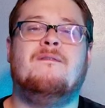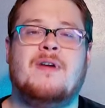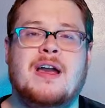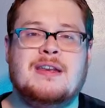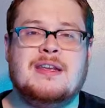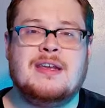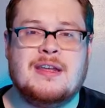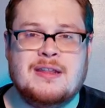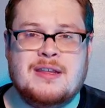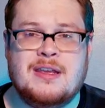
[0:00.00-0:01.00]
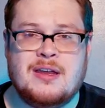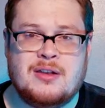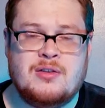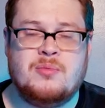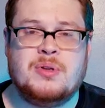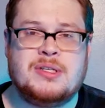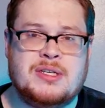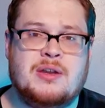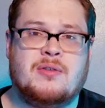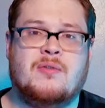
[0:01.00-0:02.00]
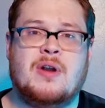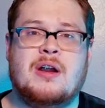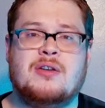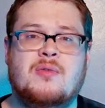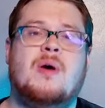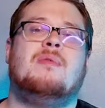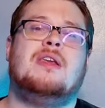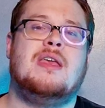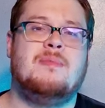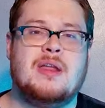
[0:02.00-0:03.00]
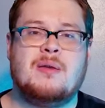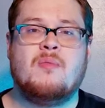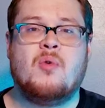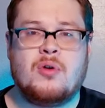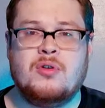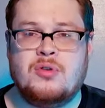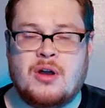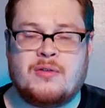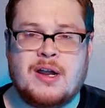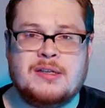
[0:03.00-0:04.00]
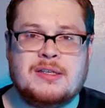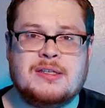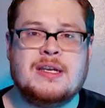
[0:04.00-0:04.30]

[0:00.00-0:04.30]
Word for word: finding the Anubis secret rare. Do you want me to keep getting more New Dawn Rises?